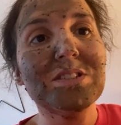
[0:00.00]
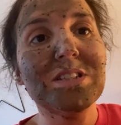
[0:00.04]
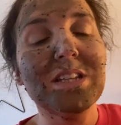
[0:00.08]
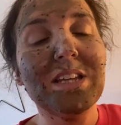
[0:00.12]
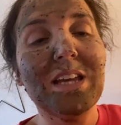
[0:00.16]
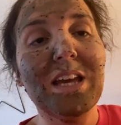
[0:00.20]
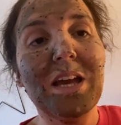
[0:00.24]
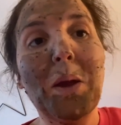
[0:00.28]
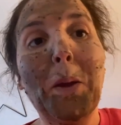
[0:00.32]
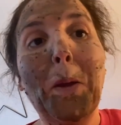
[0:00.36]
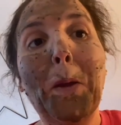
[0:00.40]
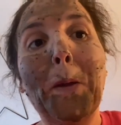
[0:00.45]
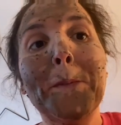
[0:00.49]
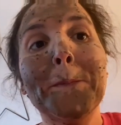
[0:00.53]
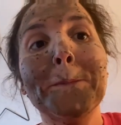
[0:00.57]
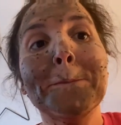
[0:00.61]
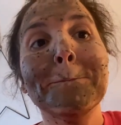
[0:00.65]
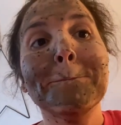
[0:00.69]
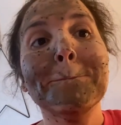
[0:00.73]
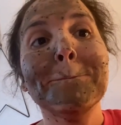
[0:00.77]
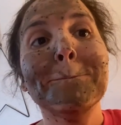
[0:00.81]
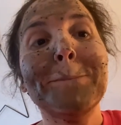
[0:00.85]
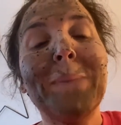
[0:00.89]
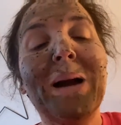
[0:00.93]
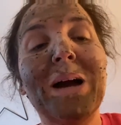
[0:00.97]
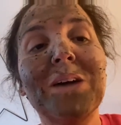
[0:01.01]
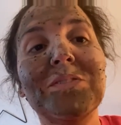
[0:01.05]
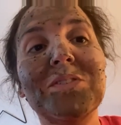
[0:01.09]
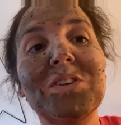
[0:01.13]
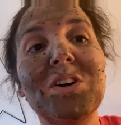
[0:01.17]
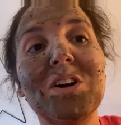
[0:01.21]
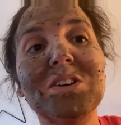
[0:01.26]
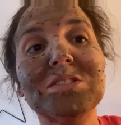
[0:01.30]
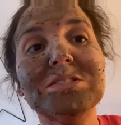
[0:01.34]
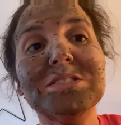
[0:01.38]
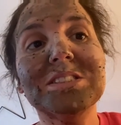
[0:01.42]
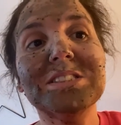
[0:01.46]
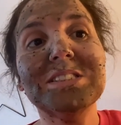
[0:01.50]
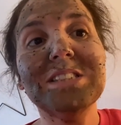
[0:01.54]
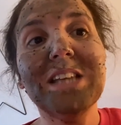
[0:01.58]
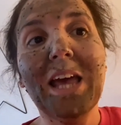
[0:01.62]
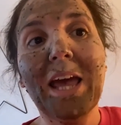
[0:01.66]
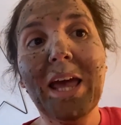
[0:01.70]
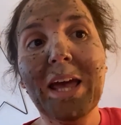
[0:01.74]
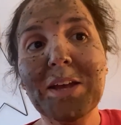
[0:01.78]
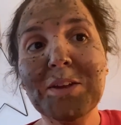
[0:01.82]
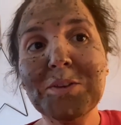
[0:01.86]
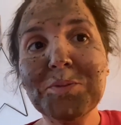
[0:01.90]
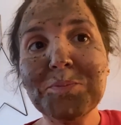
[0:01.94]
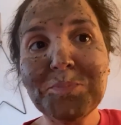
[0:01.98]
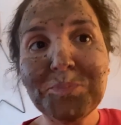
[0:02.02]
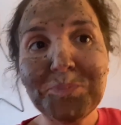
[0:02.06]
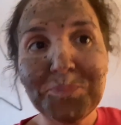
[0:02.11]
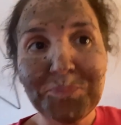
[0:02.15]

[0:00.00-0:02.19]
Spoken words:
it yet. I've got to say,